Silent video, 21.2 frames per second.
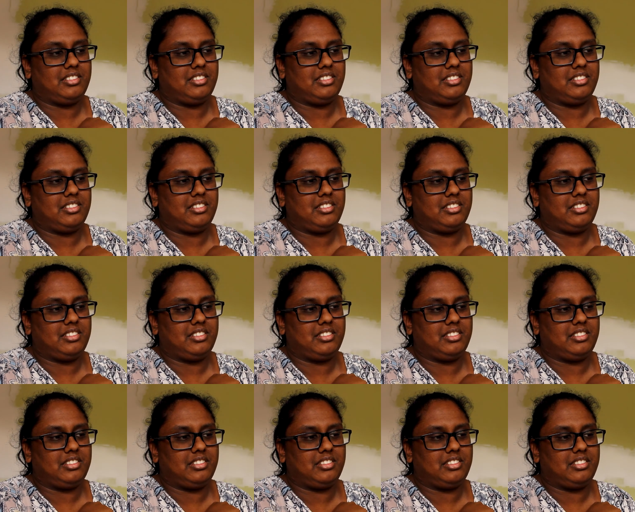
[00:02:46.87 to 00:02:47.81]

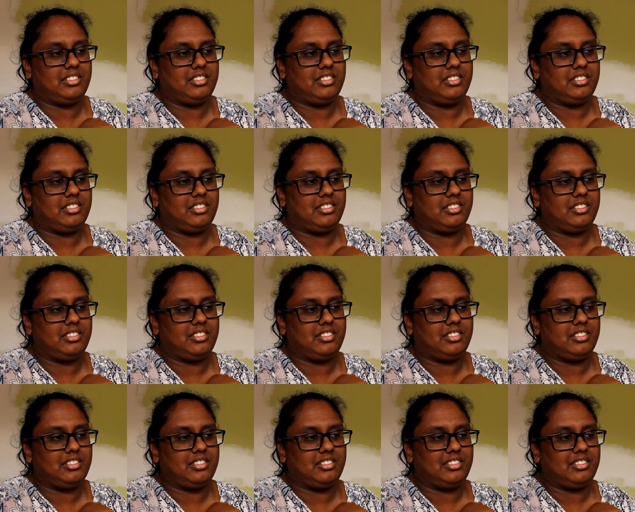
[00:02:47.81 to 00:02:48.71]
[no speech]